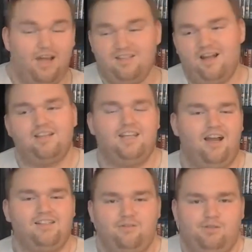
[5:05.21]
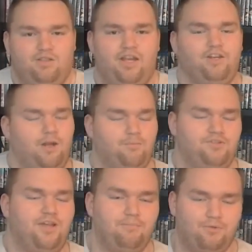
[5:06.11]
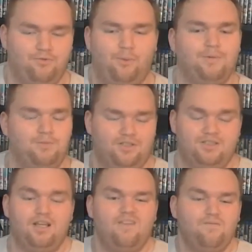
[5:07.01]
I'd give him a 99% performance, because